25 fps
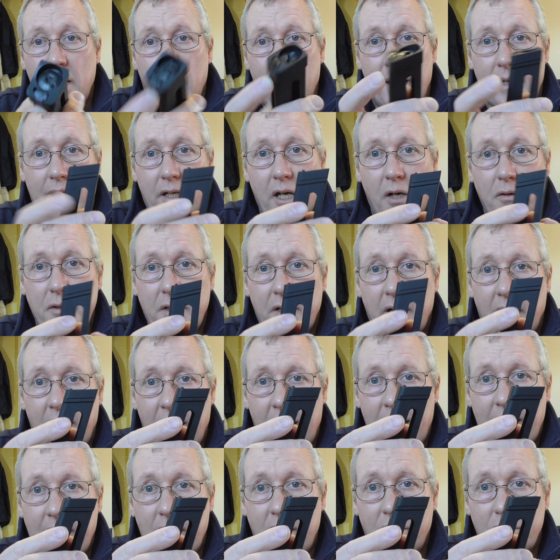It goes in an
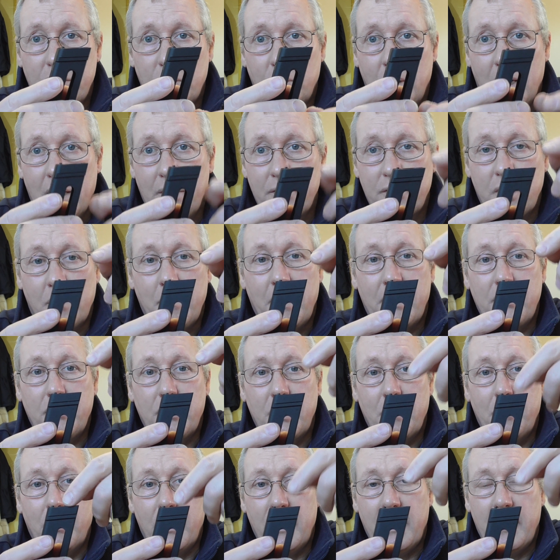angle as well, so make sure
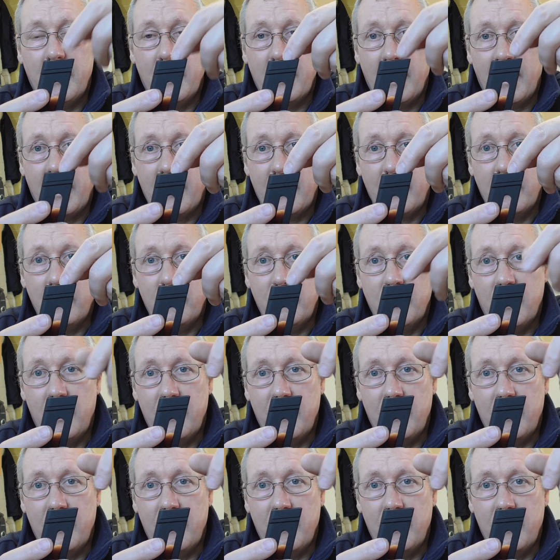you put it in an angle.